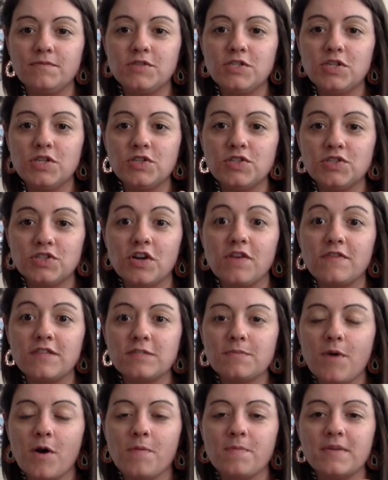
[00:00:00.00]
to serve
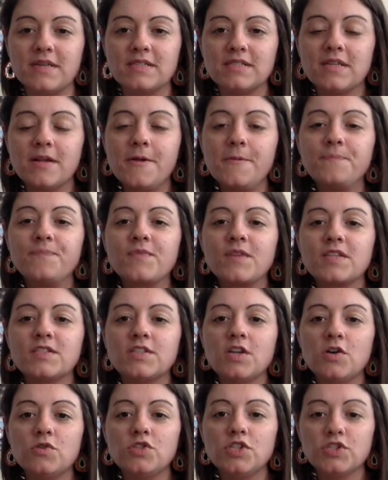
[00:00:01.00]
its purpose.
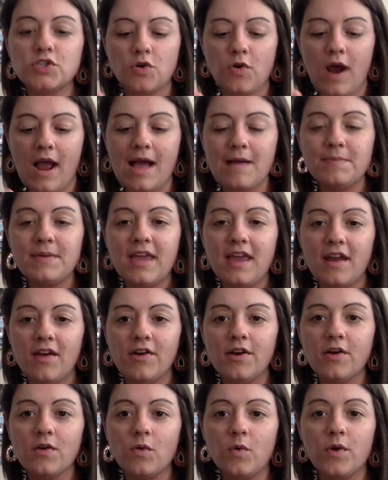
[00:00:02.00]
So just grab
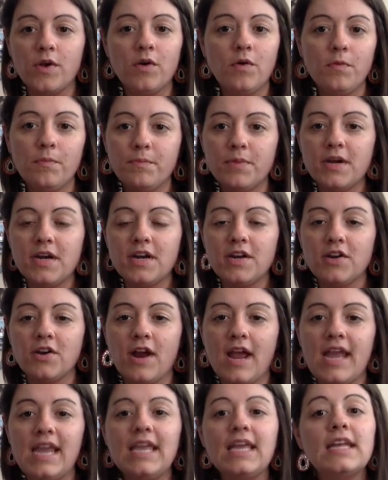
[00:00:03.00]
carrier oil, put it in your
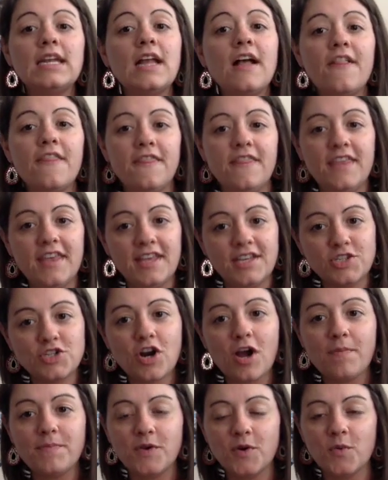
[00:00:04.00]
hand, then
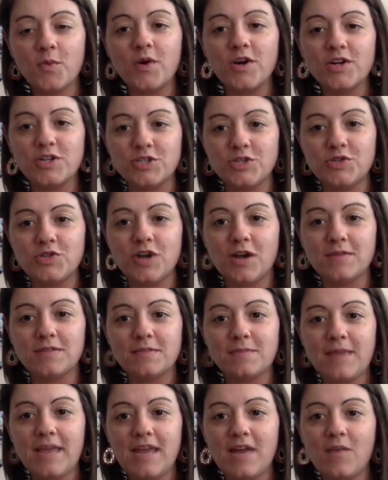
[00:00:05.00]
drop your one or two drops
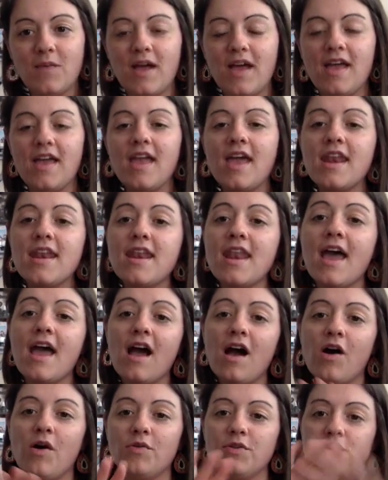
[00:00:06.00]
of Panaway, and
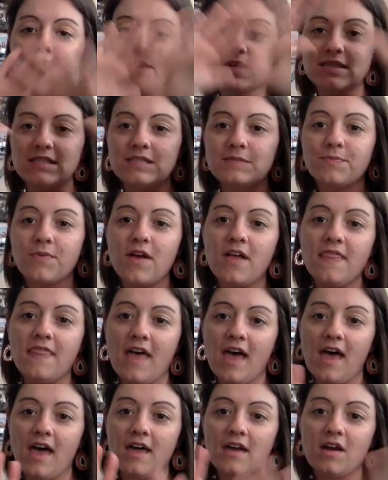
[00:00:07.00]
now you can spread
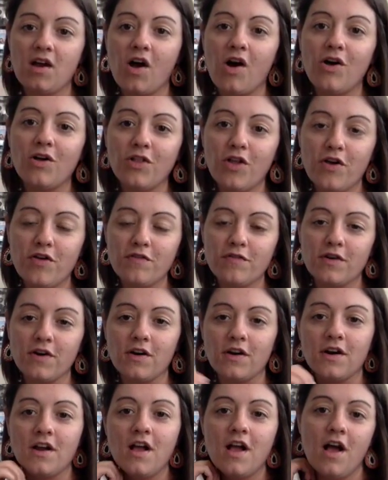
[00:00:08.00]
that all
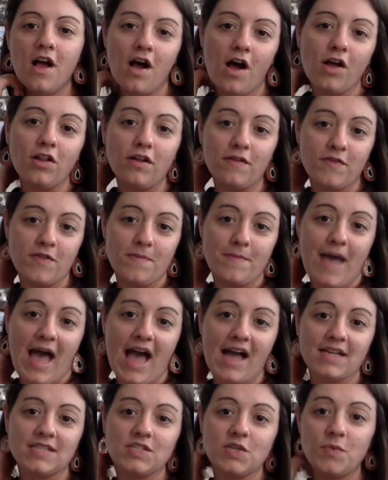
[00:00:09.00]
over the
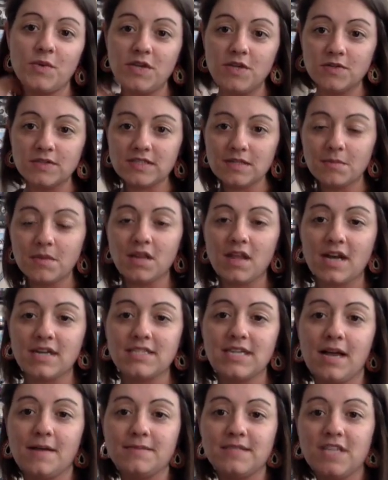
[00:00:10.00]
back. So we use them a lot of
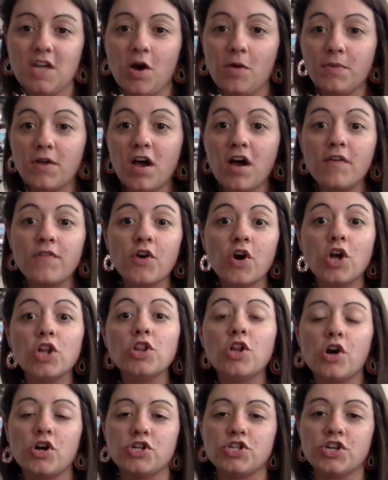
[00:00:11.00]
times to help cover a
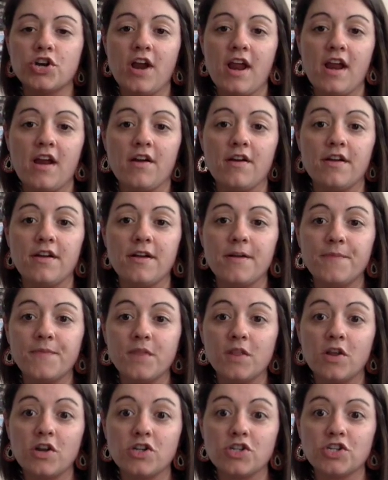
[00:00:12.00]
larger area,
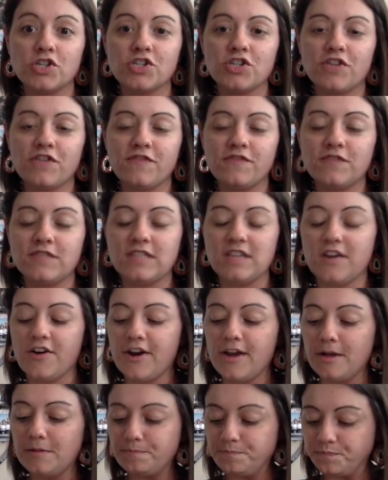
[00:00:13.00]
larger surface
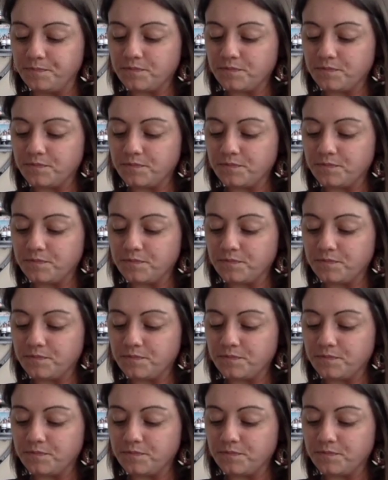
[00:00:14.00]
area.